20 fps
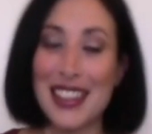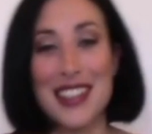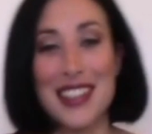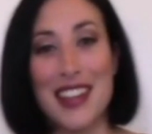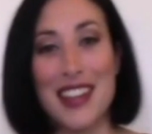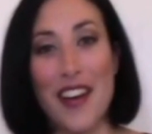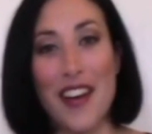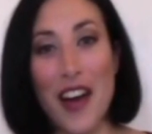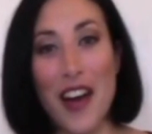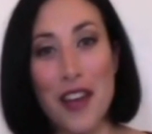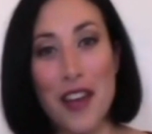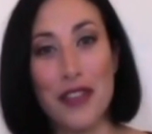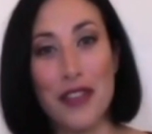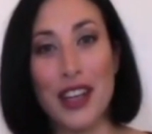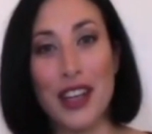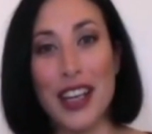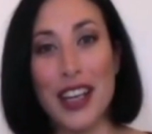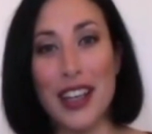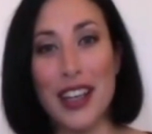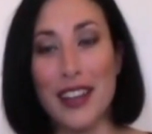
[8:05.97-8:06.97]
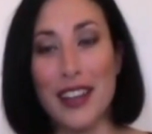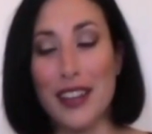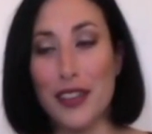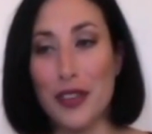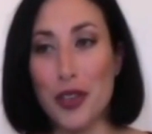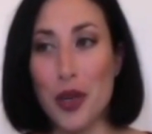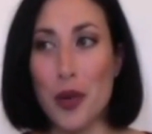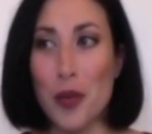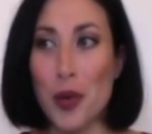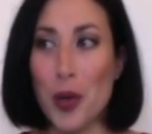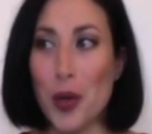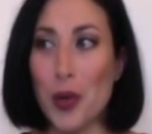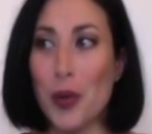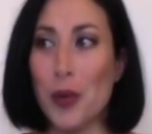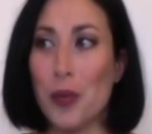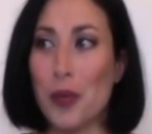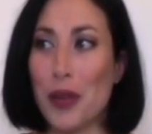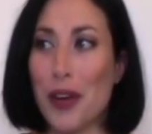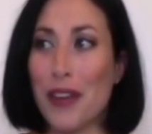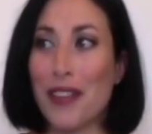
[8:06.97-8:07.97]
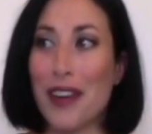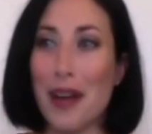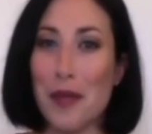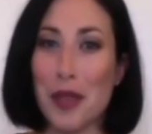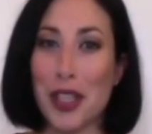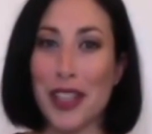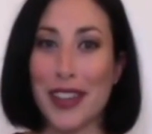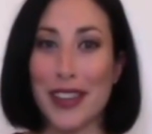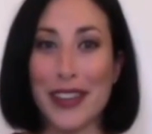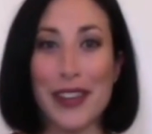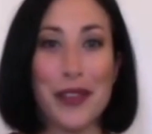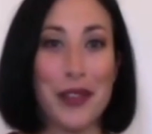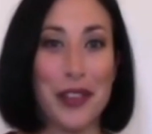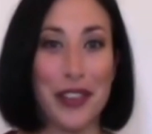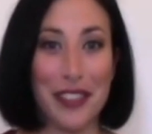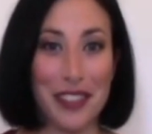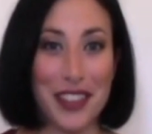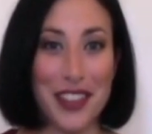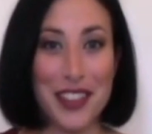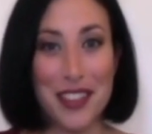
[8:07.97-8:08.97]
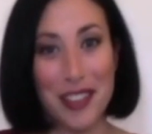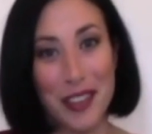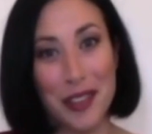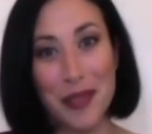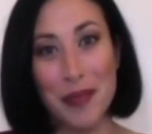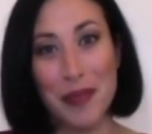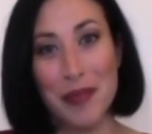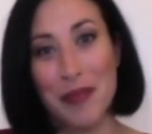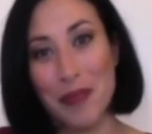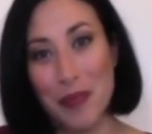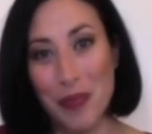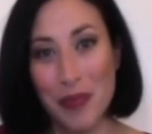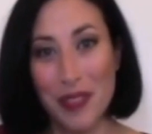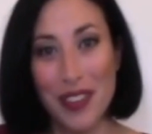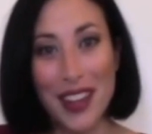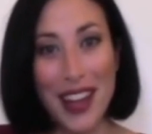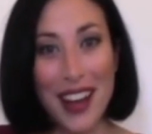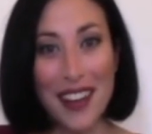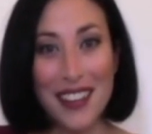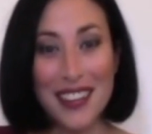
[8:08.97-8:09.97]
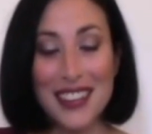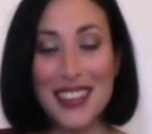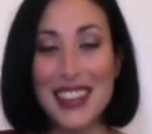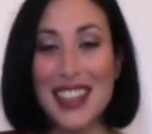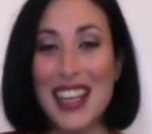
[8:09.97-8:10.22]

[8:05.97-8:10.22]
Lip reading: So hopefully normal programming will resume now.